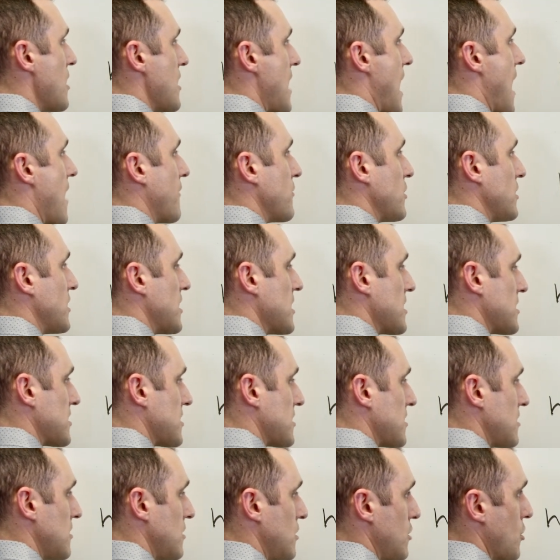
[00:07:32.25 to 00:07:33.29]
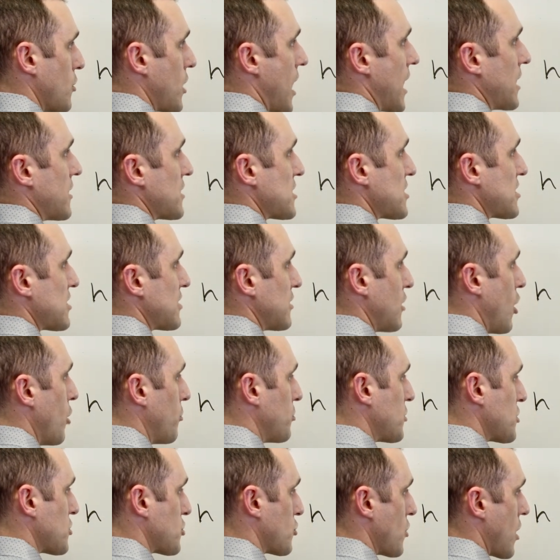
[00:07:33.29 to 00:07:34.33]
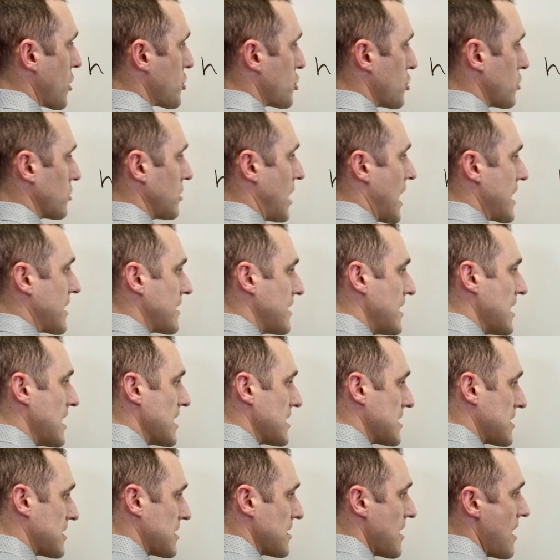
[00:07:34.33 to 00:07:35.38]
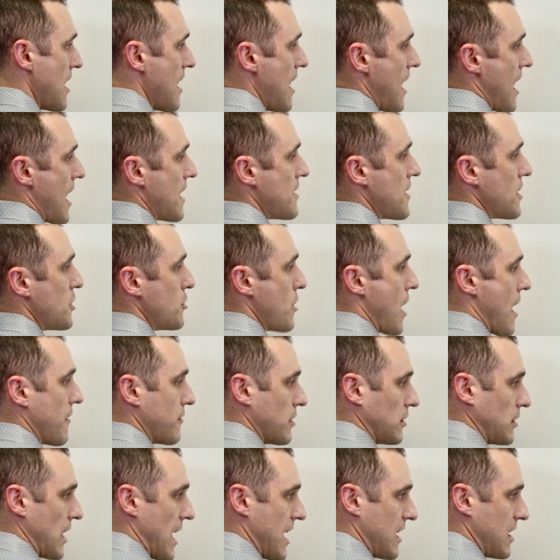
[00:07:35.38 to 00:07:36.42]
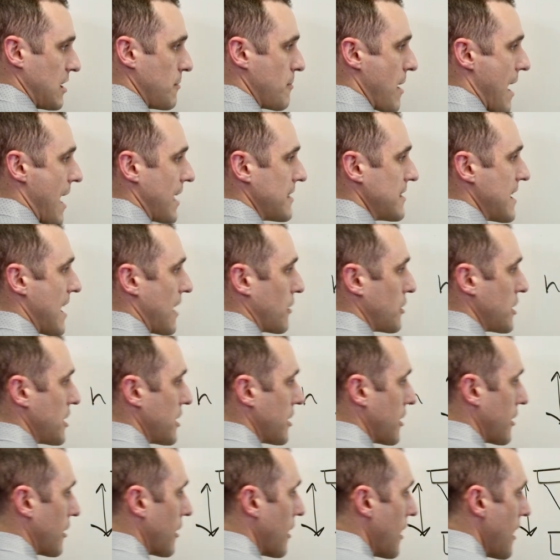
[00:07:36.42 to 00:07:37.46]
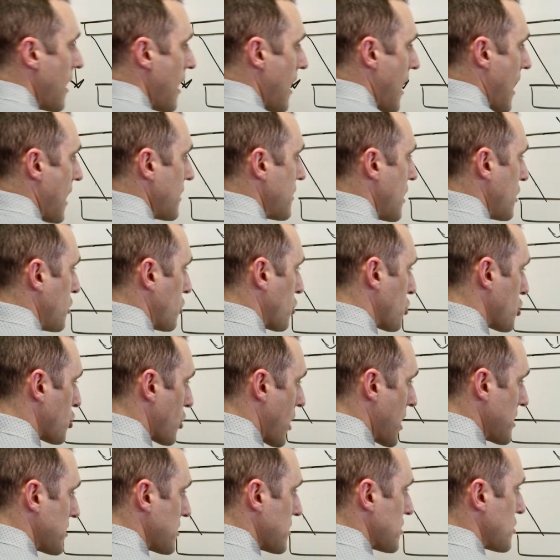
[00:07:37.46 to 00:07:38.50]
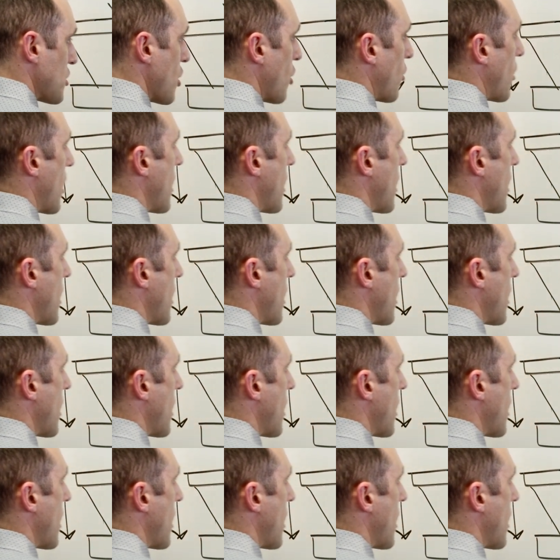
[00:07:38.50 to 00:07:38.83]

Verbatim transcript: having this, you know, kind of sloped structure like this, and then you have the landing pad down here, and then your traces go